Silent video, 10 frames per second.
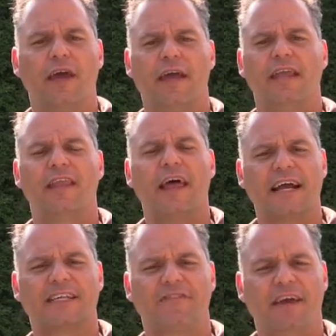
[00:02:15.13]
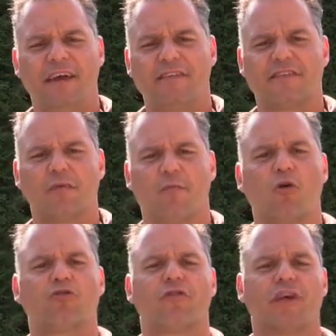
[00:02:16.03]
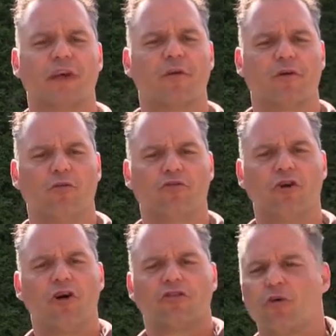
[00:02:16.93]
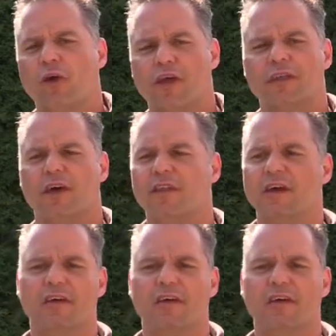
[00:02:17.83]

it inactivates most of the chemicals. So the